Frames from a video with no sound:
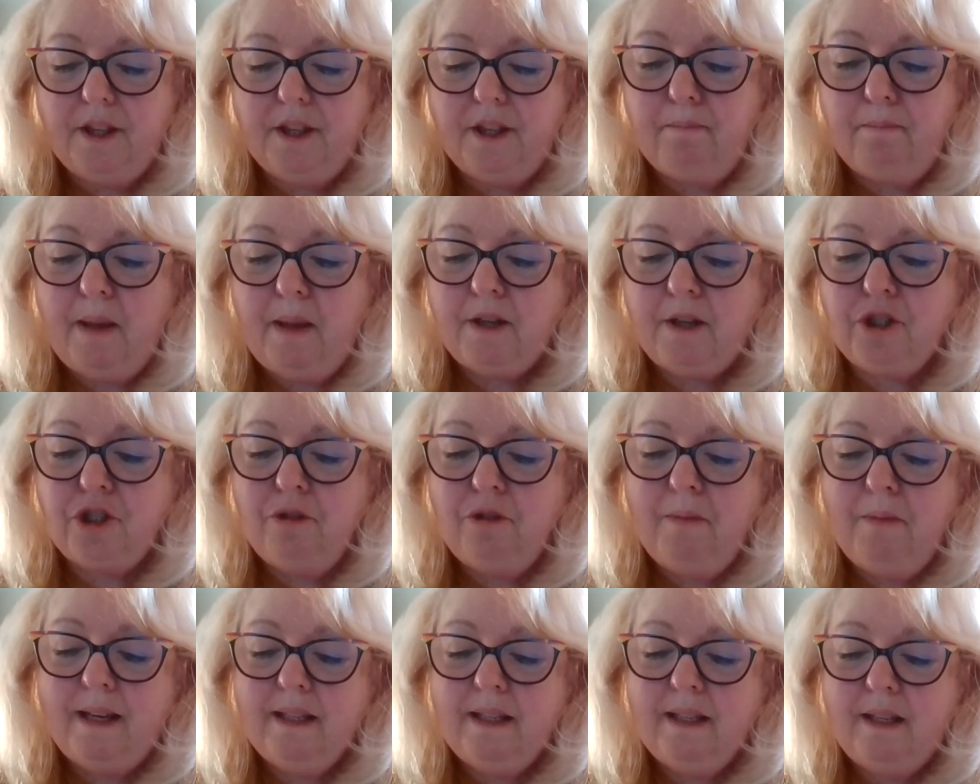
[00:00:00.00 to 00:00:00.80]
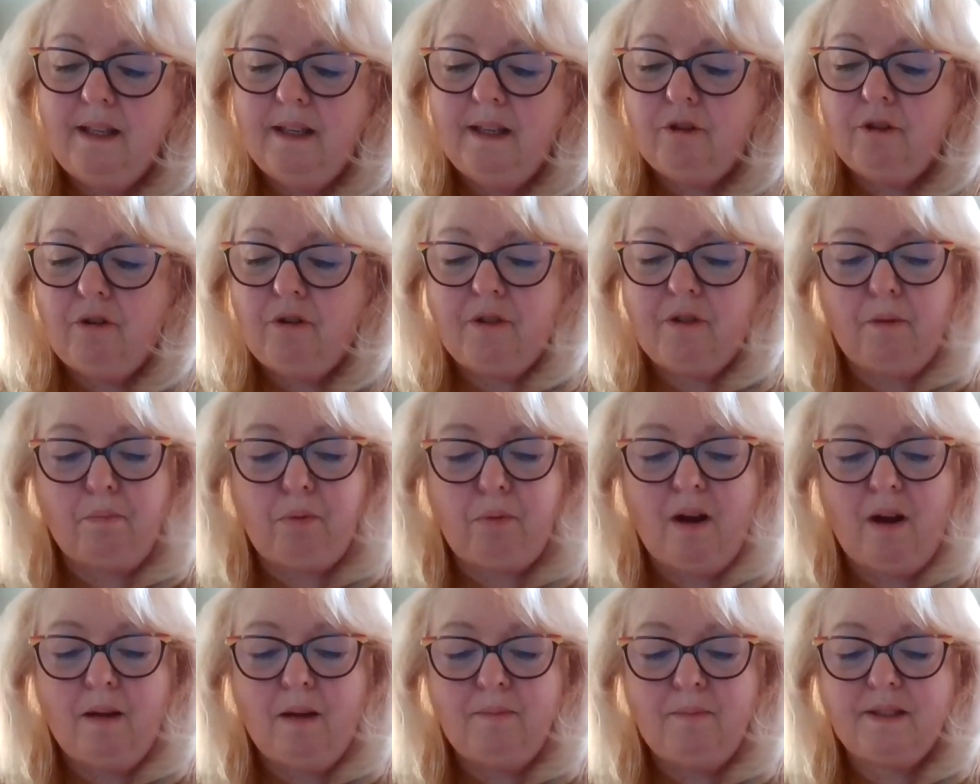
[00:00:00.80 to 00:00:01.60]
The best you might get are the
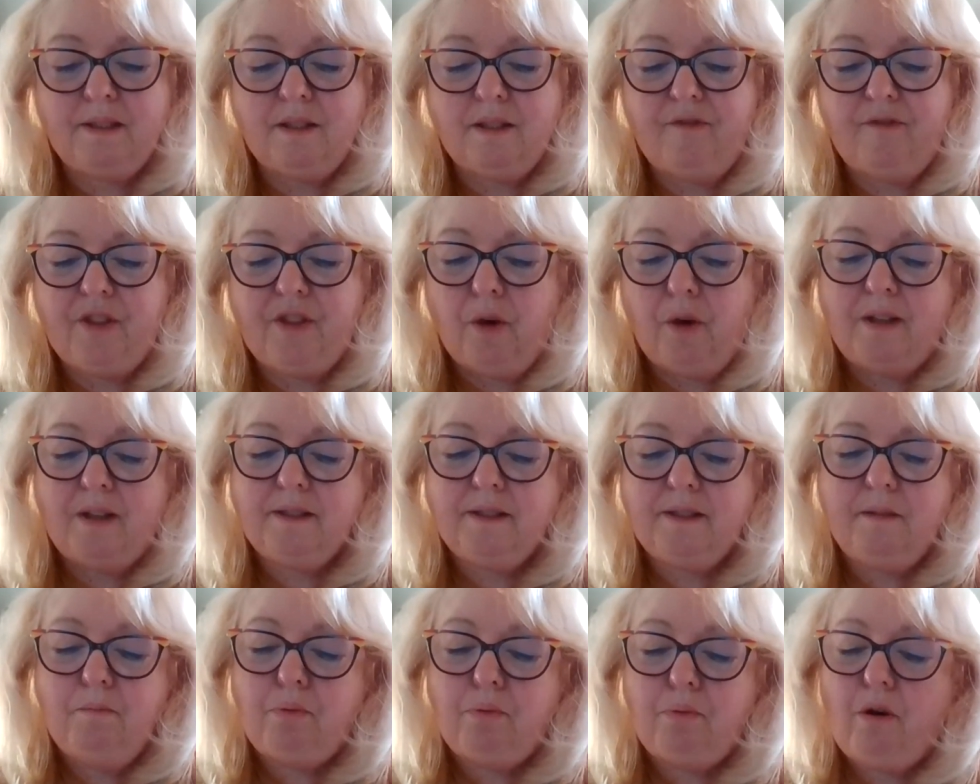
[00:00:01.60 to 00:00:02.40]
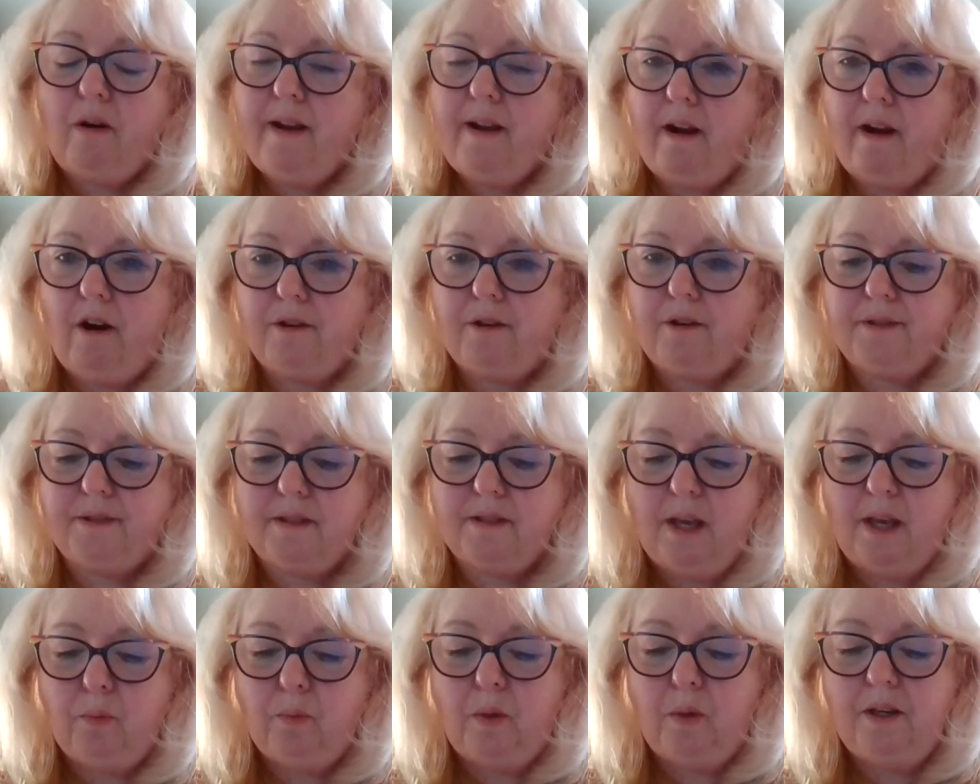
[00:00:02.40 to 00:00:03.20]
promise of thoughts and
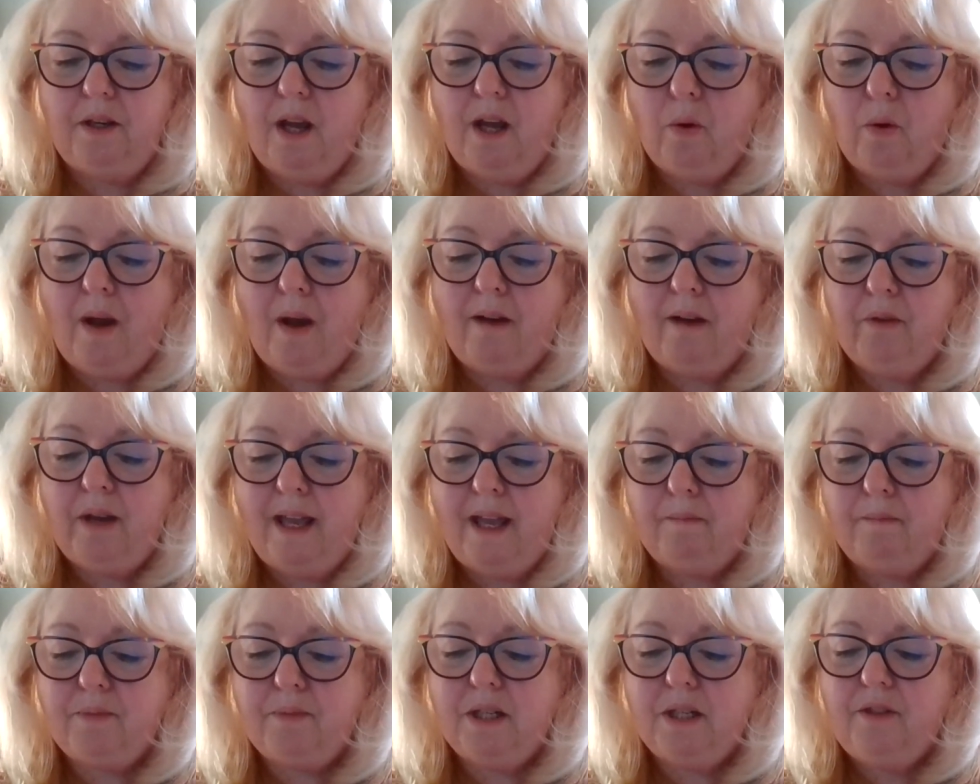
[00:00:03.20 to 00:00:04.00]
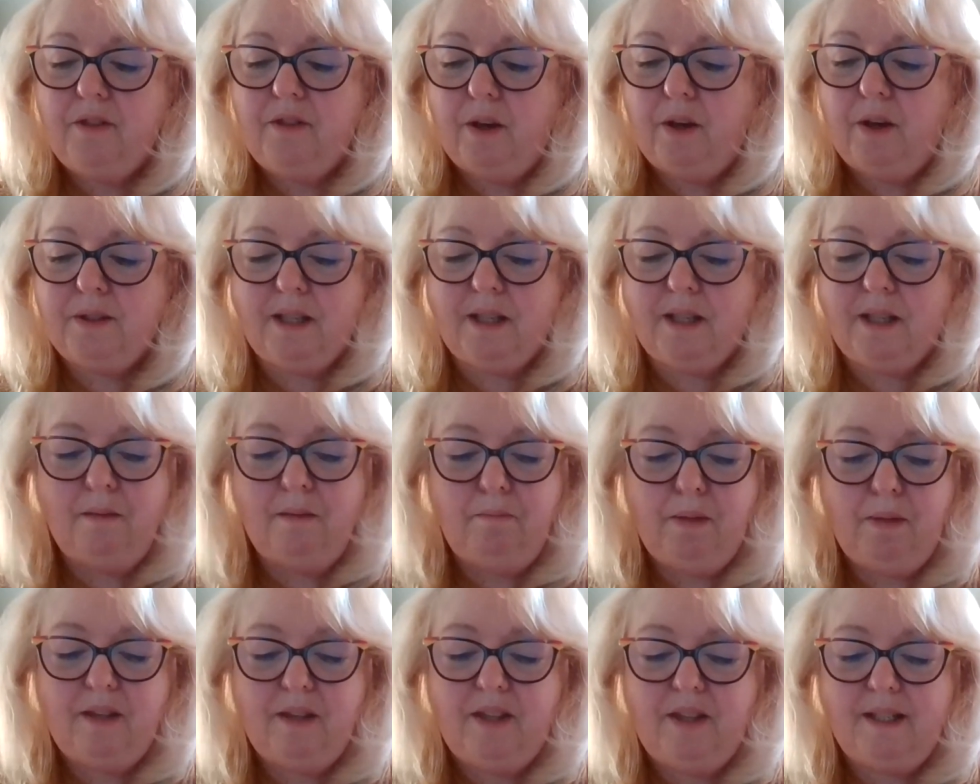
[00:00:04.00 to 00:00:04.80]
prayers, and we know how empty those
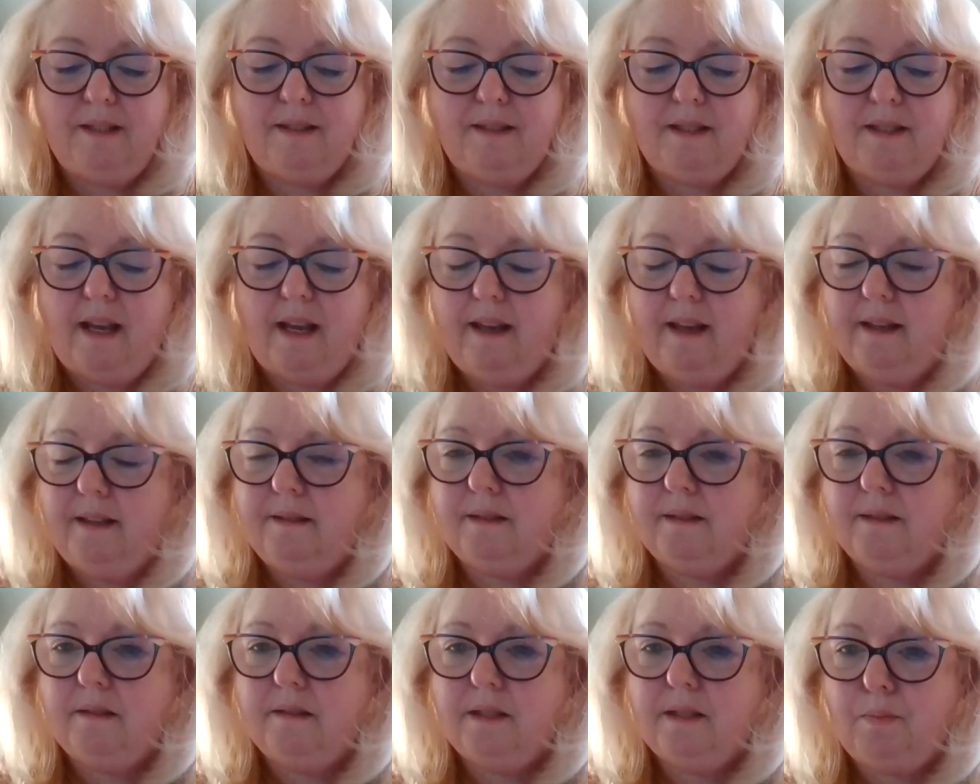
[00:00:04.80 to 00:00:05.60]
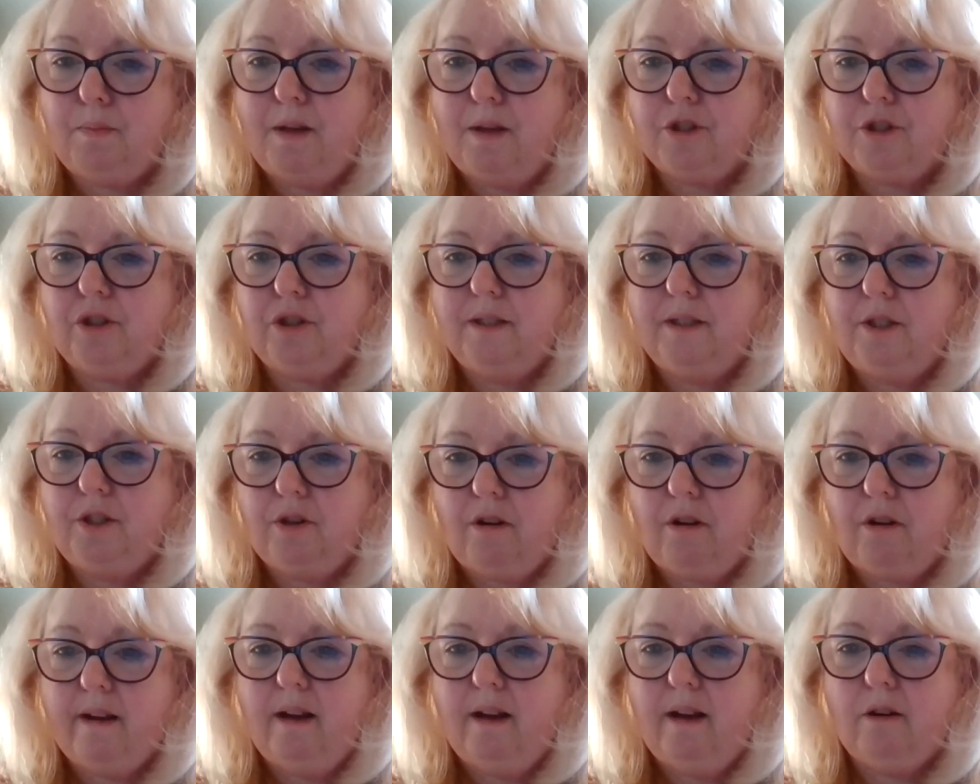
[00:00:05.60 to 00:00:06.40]
can be these days, especially
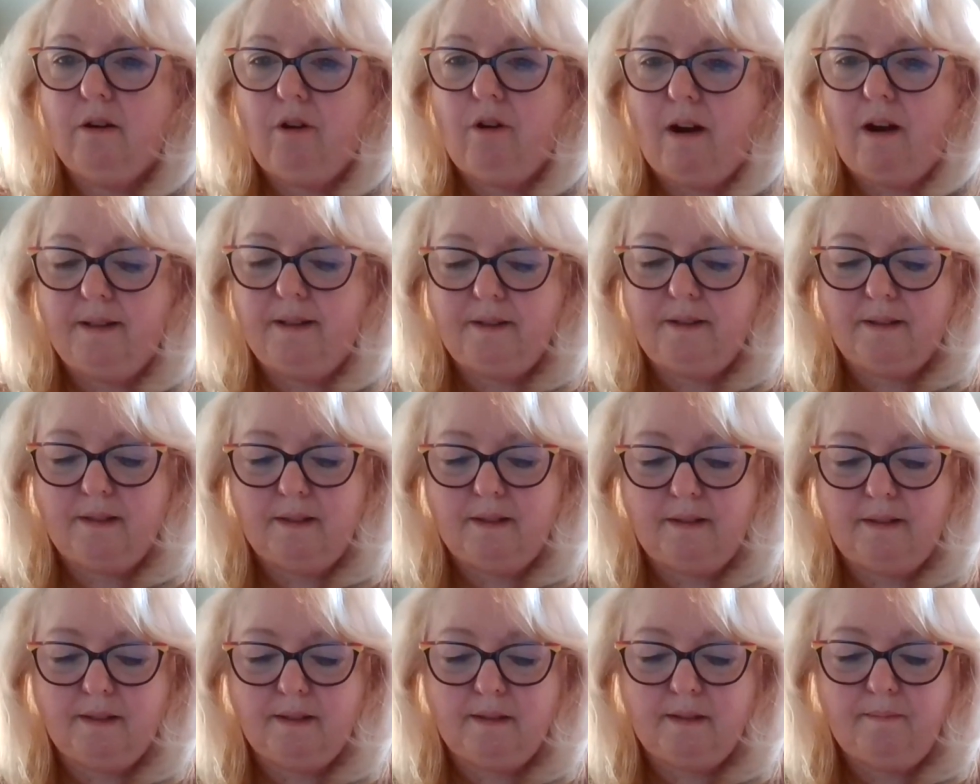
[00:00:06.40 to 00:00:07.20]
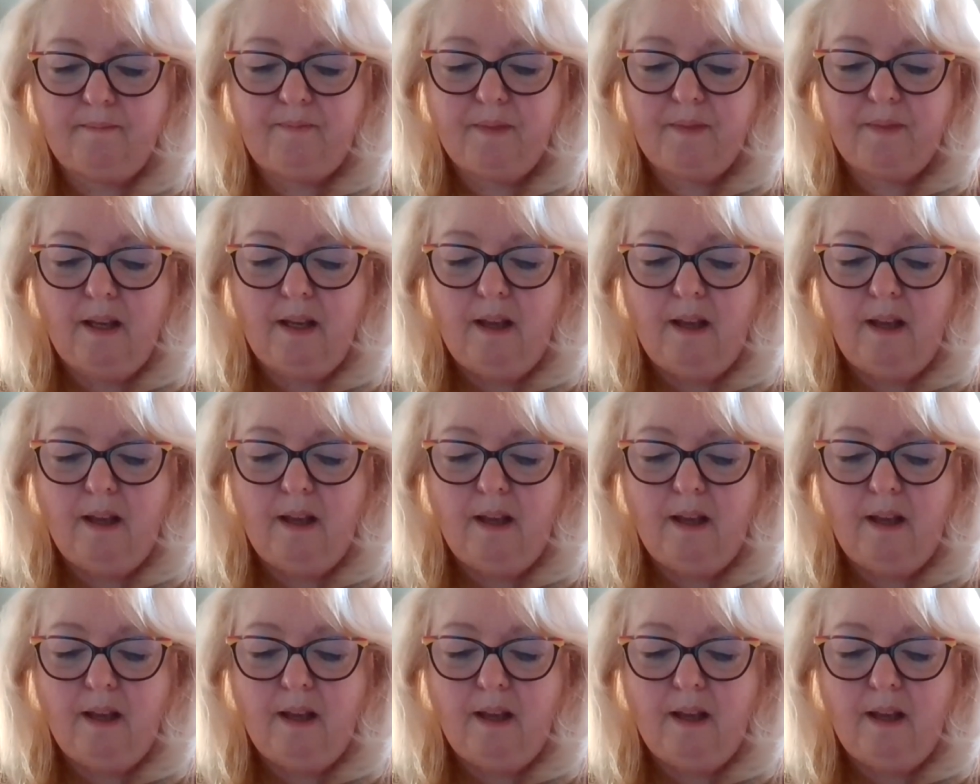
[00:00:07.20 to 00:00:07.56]
during a crisis.